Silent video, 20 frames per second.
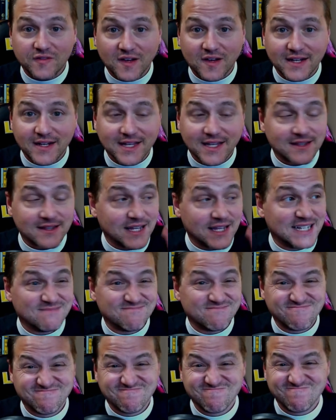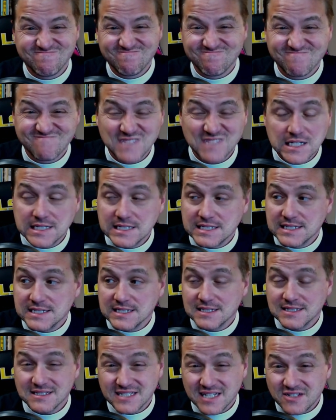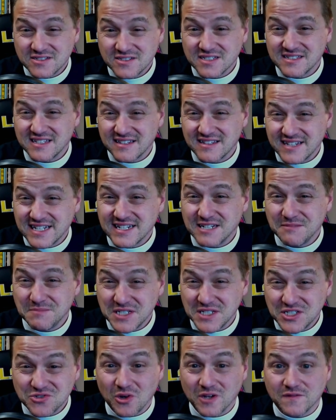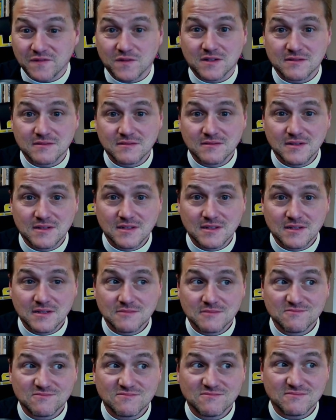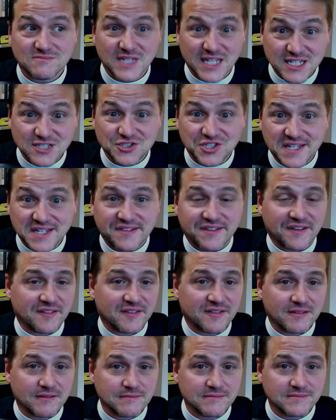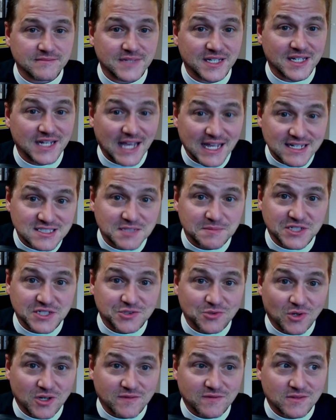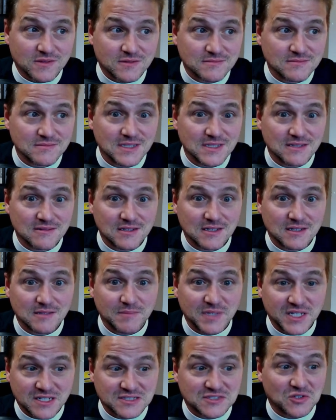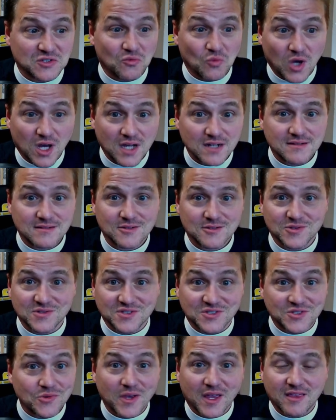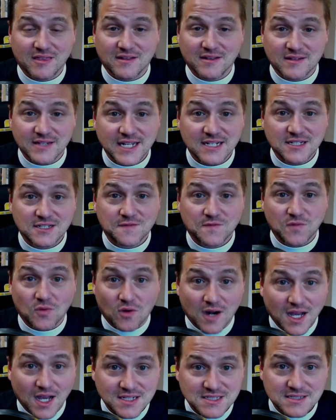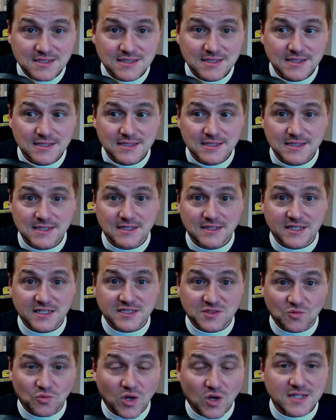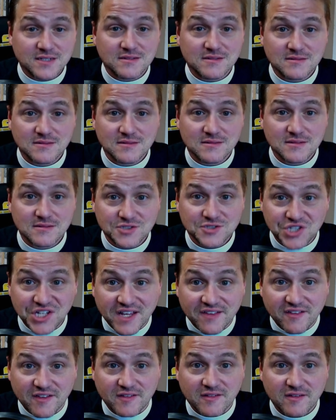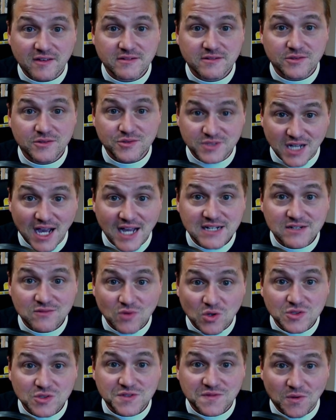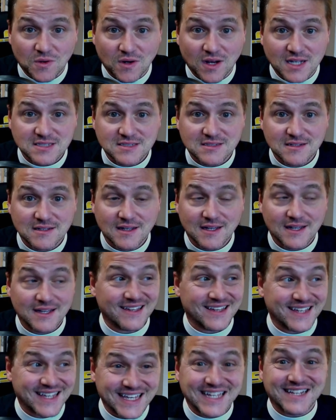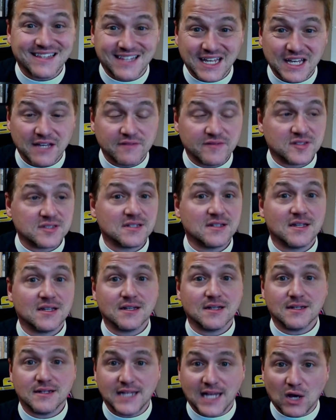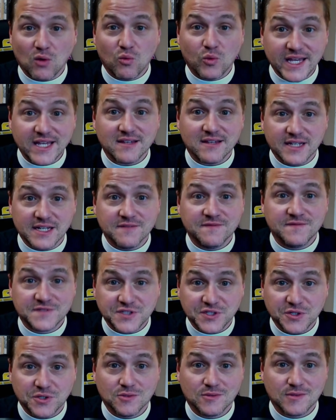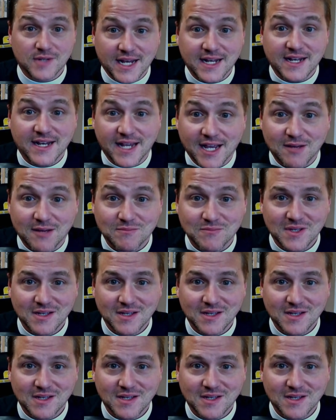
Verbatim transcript: Sunday in Lent, tells us that Lent can be joyful. In Jesus, it has to be joyful because the one who's doing the Lent for us is the one, Jesus, who died and rose for us. He lives now we live too in Him.